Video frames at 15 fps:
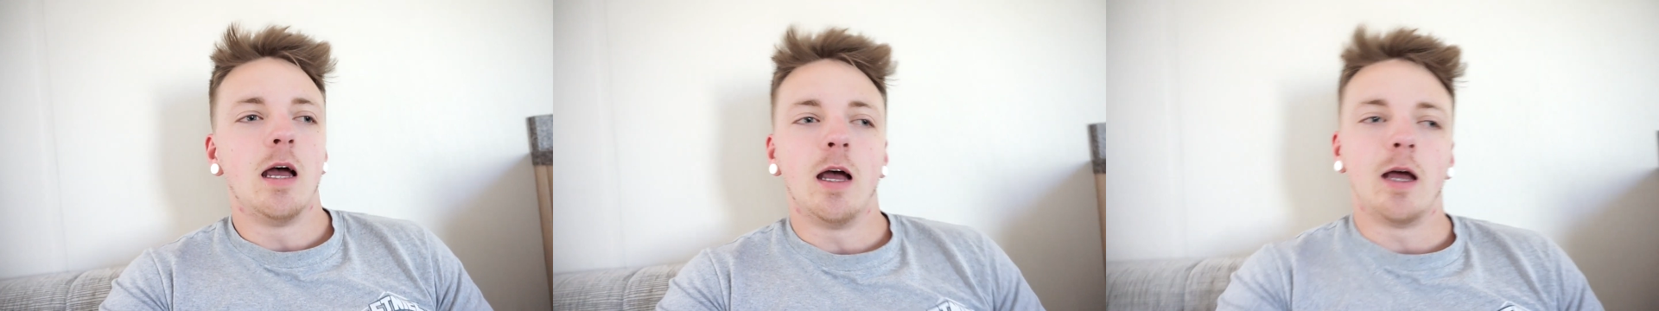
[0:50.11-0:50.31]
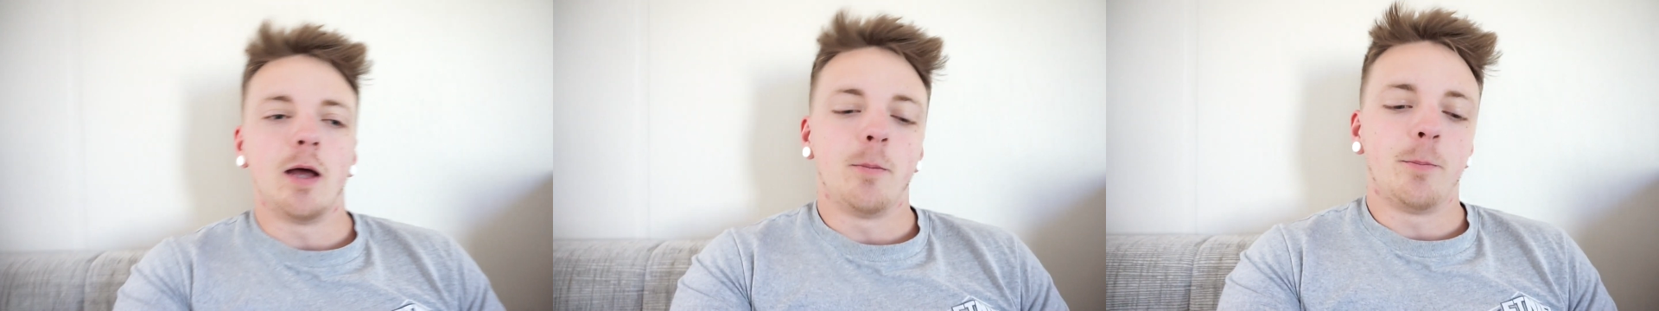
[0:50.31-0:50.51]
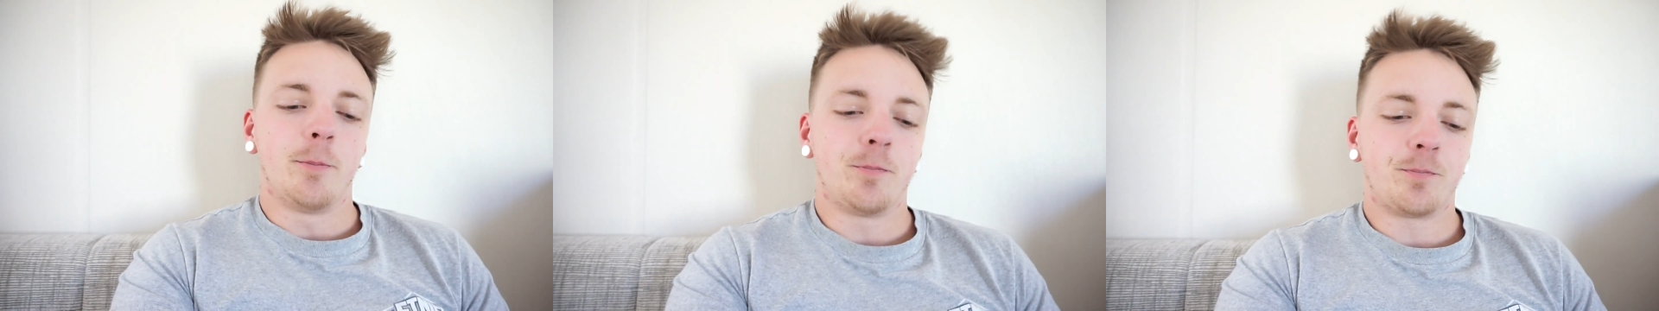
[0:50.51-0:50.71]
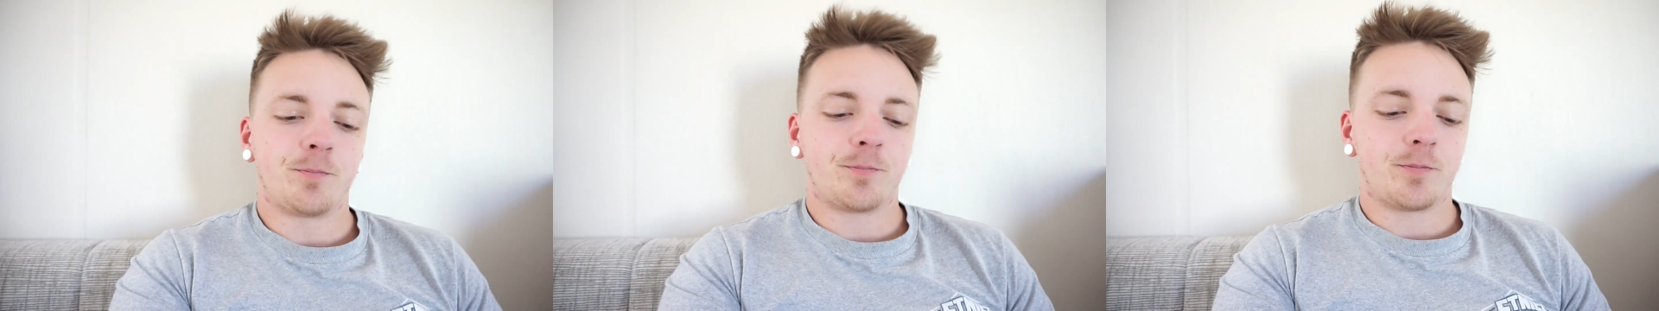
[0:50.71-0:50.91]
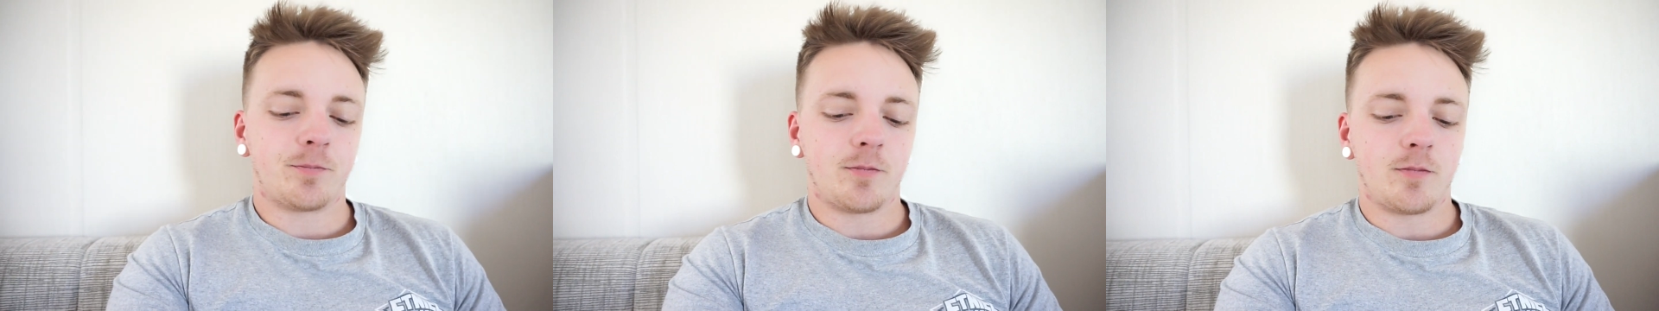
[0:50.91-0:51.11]
Um,
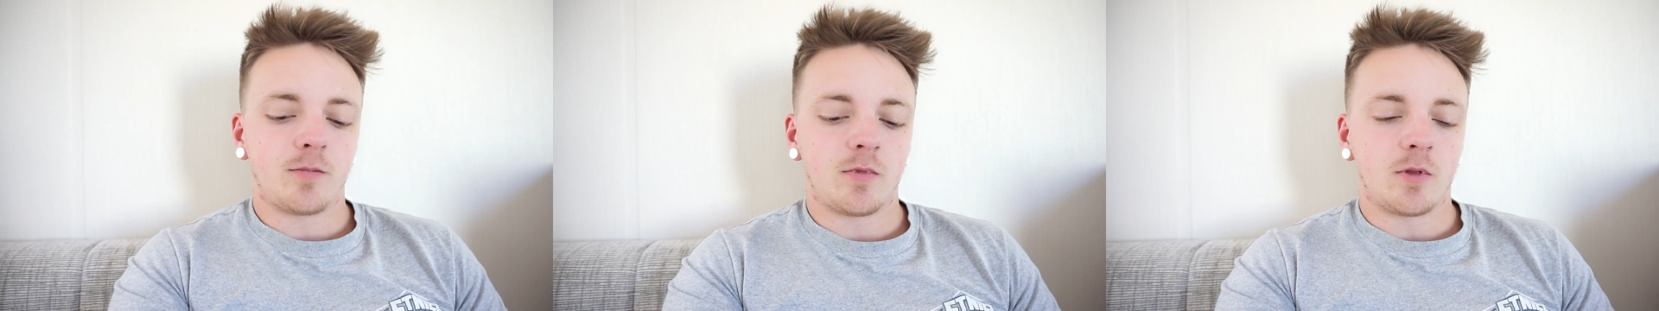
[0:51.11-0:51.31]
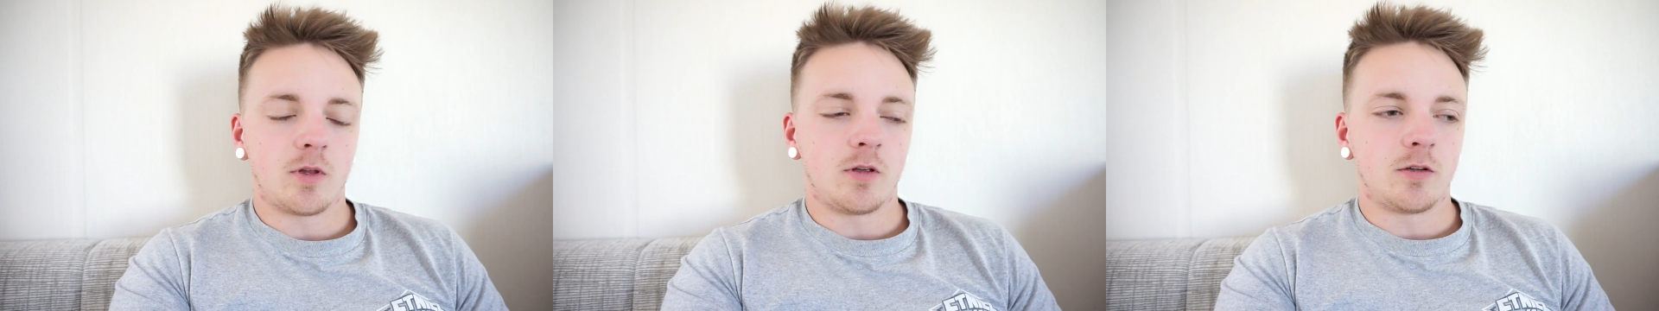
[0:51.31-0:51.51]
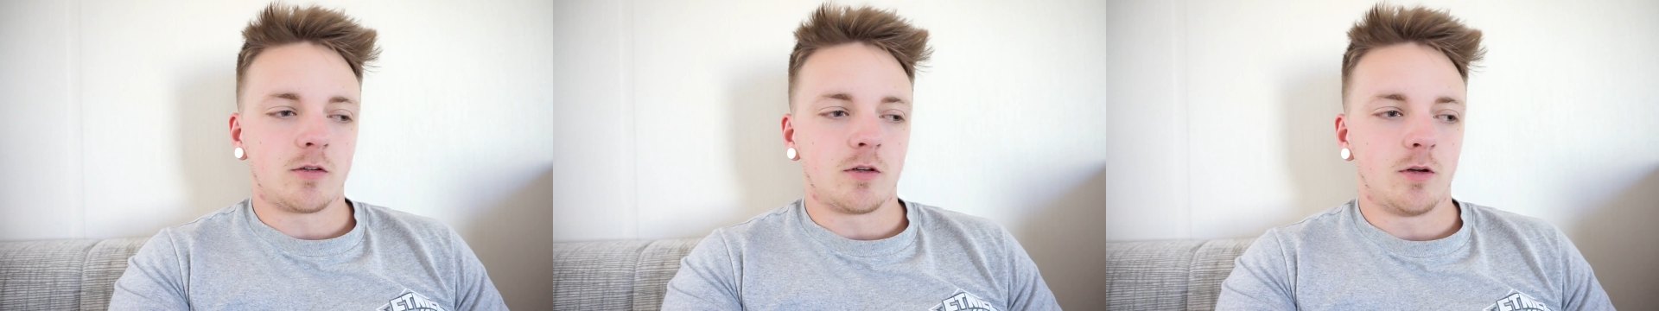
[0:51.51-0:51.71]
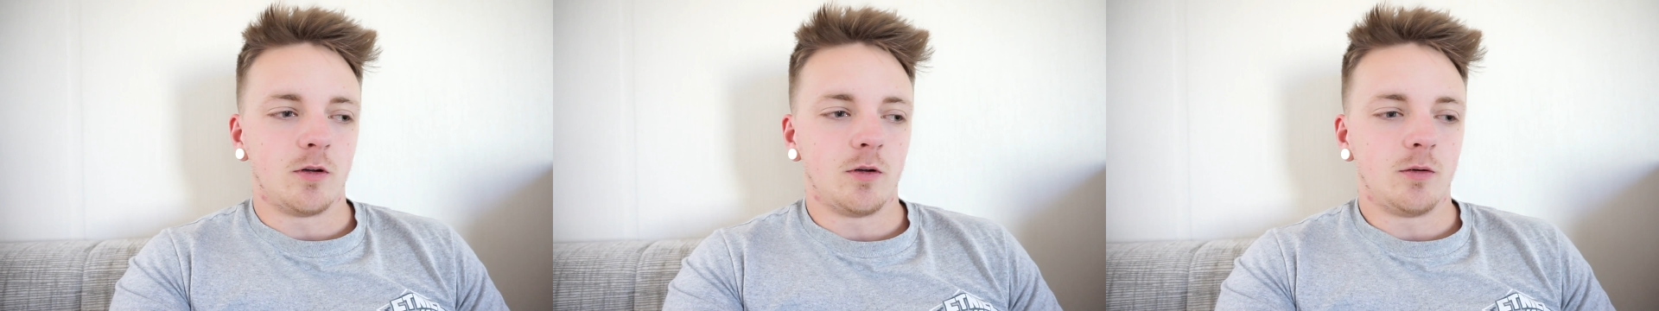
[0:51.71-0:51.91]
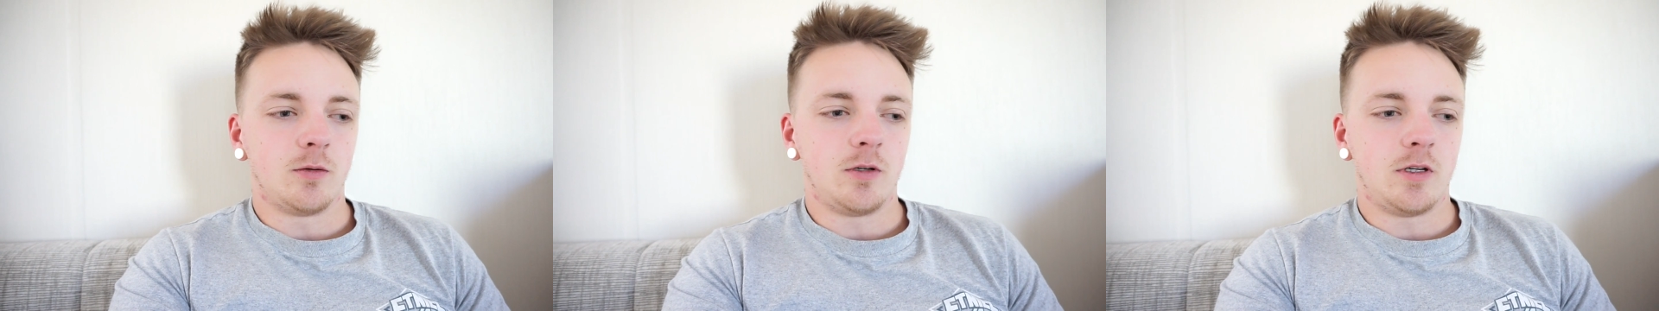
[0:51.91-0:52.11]

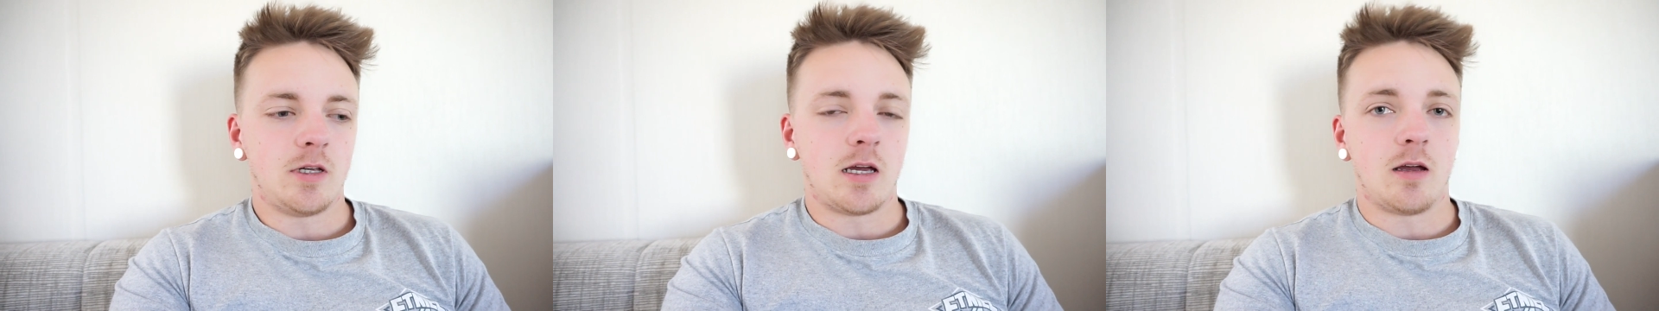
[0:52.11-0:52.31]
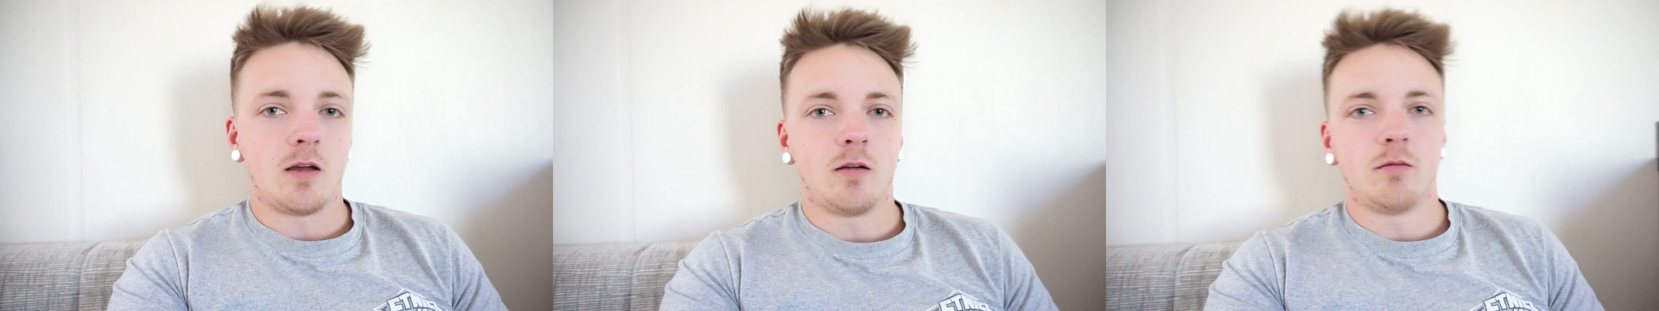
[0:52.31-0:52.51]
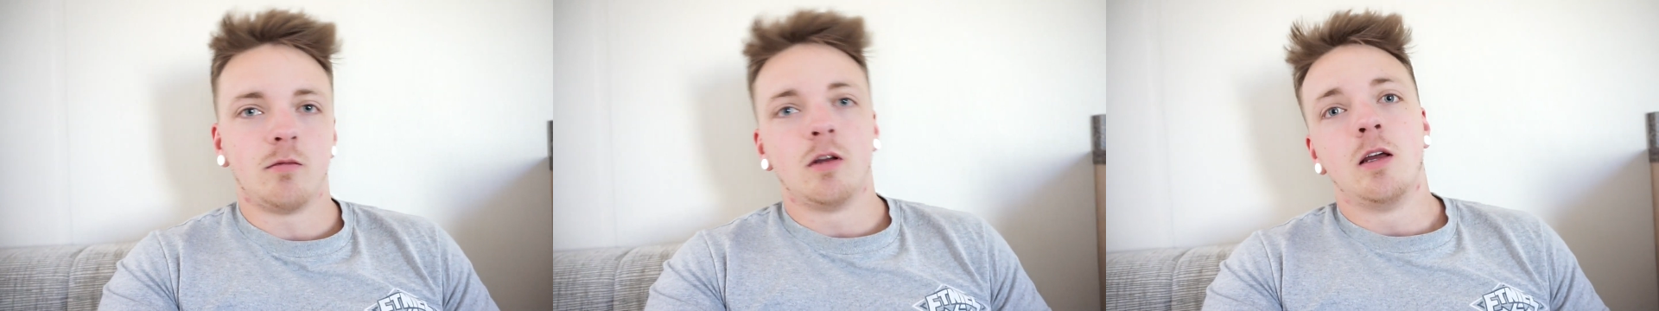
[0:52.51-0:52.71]
so yeah,